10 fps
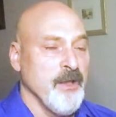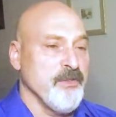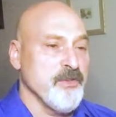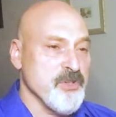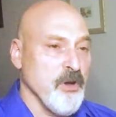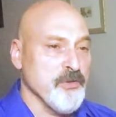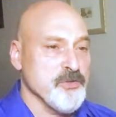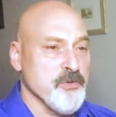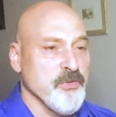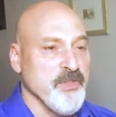There's
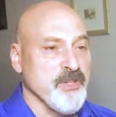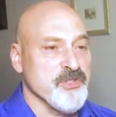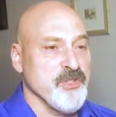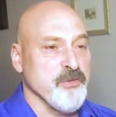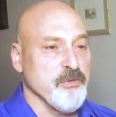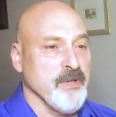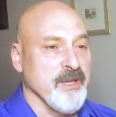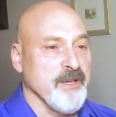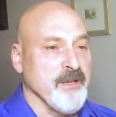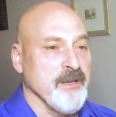also things to do
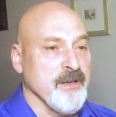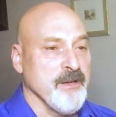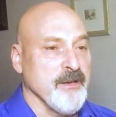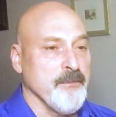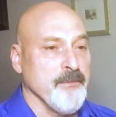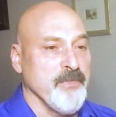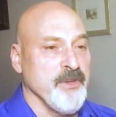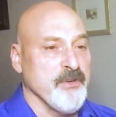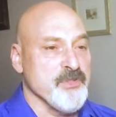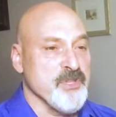like um,
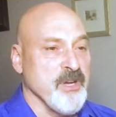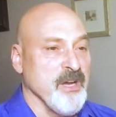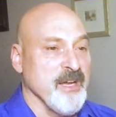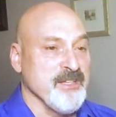there's uh,